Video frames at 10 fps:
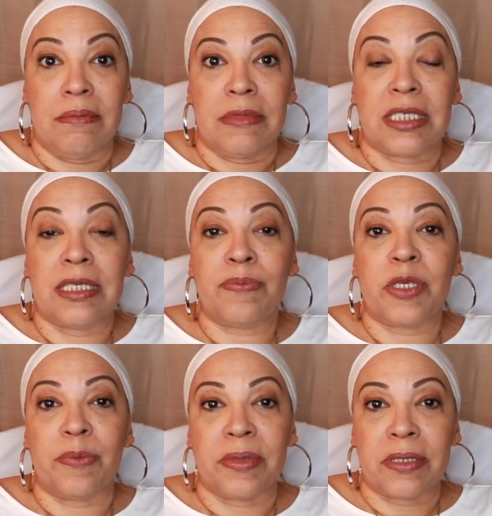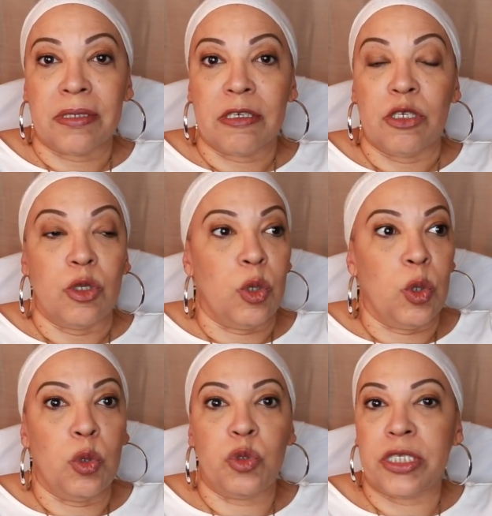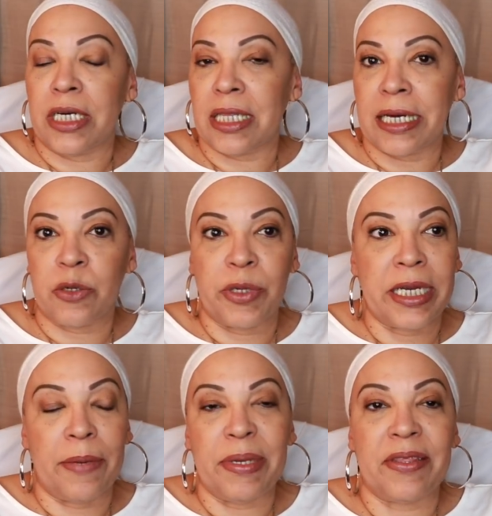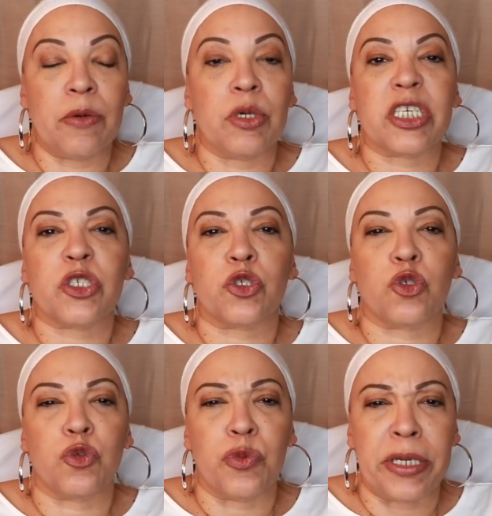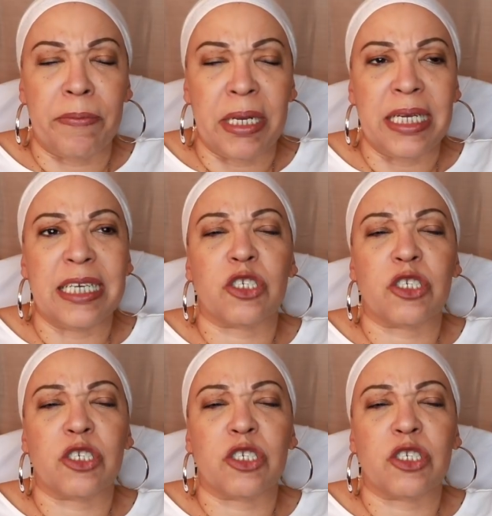symptoms, losing a lot of weight. They were extremely